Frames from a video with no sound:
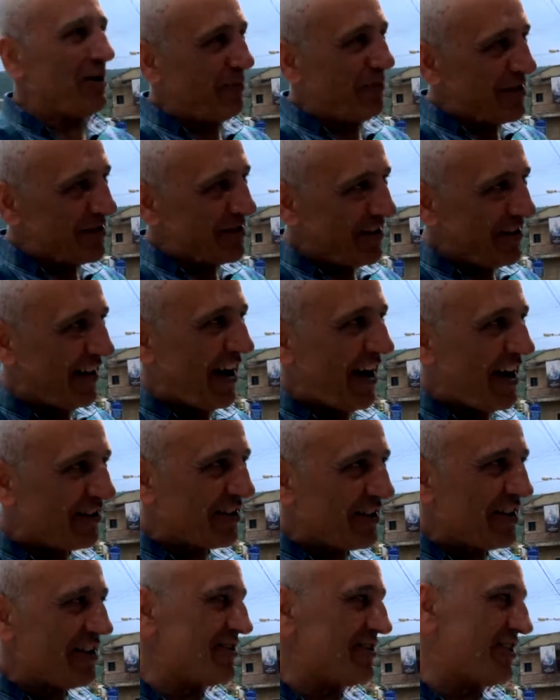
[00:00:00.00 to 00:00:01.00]
a peace a
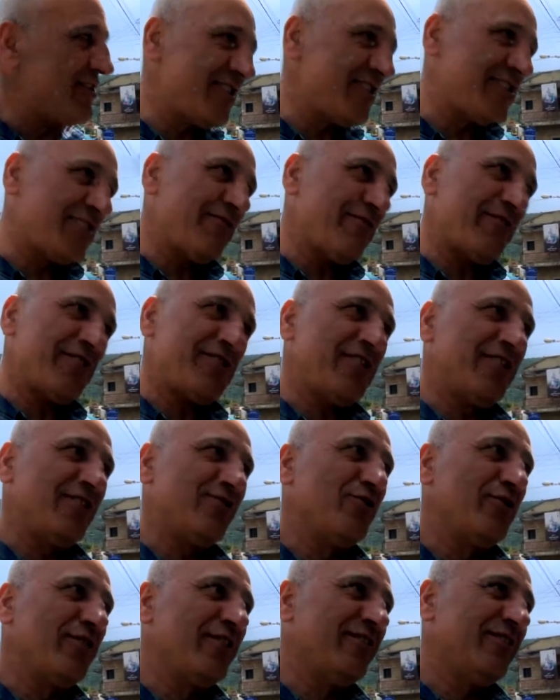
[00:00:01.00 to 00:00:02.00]
country. This is everything
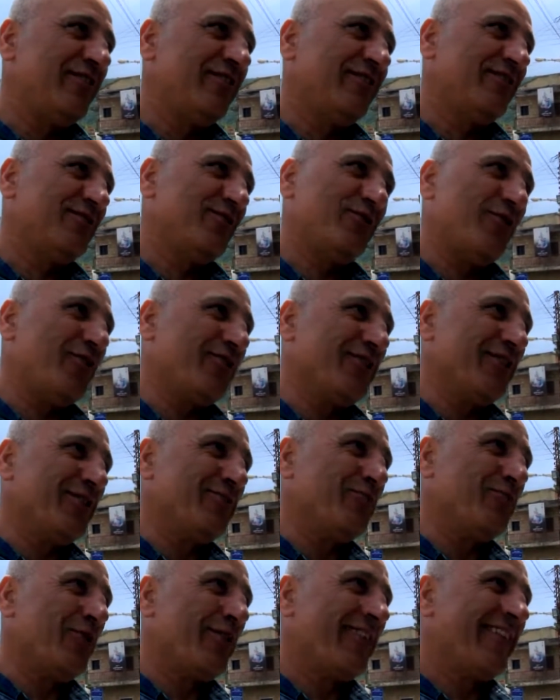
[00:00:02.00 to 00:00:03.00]
you need. You don't need
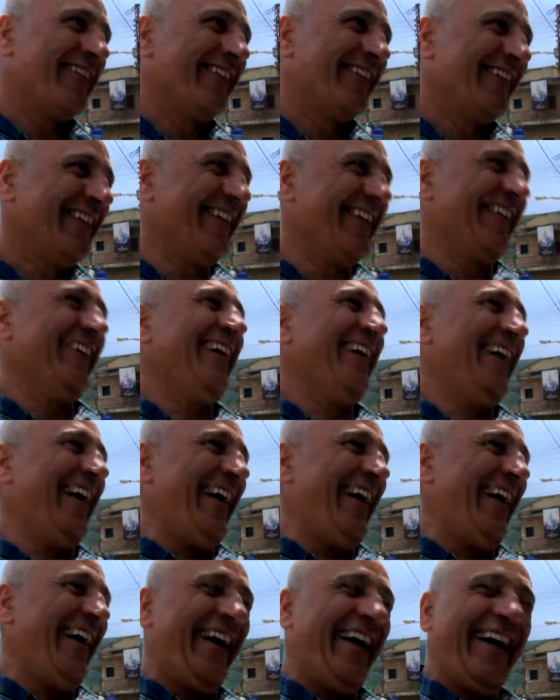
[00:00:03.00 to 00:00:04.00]
more. Thank you. That's a
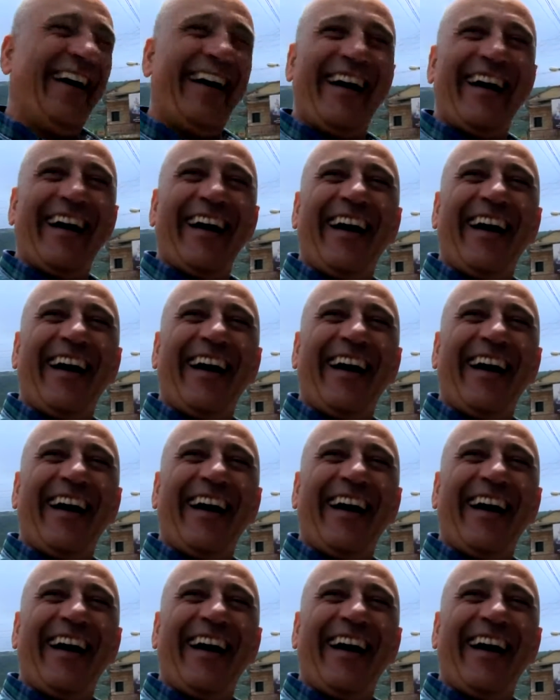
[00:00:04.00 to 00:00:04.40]
very good one.